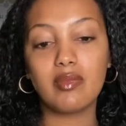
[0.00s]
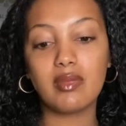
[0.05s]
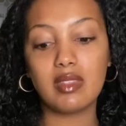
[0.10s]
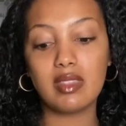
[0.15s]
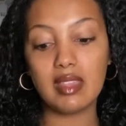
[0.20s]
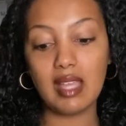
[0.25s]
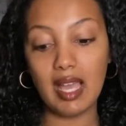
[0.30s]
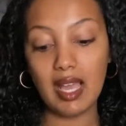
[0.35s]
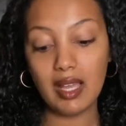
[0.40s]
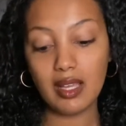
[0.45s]

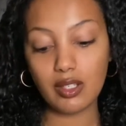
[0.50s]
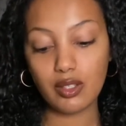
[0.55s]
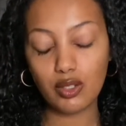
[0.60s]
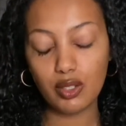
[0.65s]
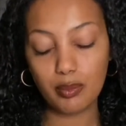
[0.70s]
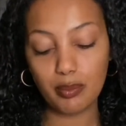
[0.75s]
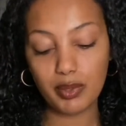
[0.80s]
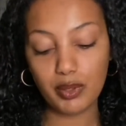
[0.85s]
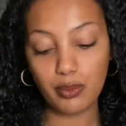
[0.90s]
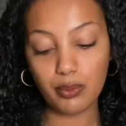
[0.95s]
that
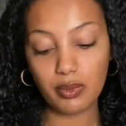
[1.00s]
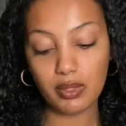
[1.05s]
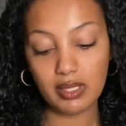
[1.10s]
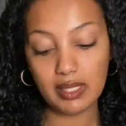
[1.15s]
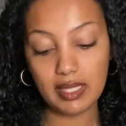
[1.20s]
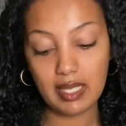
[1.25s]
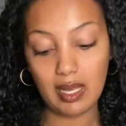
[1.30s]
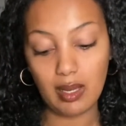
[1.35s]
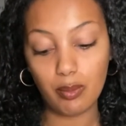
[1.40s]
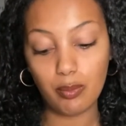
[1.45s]
could be really
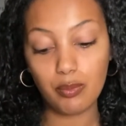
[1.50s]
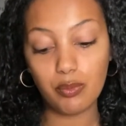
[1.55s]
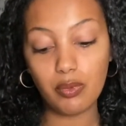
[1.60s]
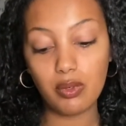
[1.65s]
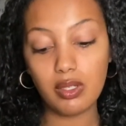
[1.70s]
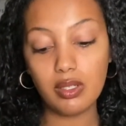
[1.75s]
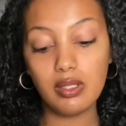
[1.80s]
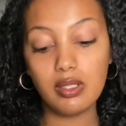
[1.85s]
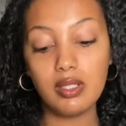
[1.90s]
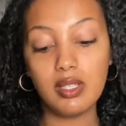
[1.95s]

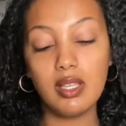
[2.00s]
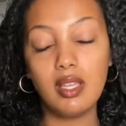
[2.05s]
helpful.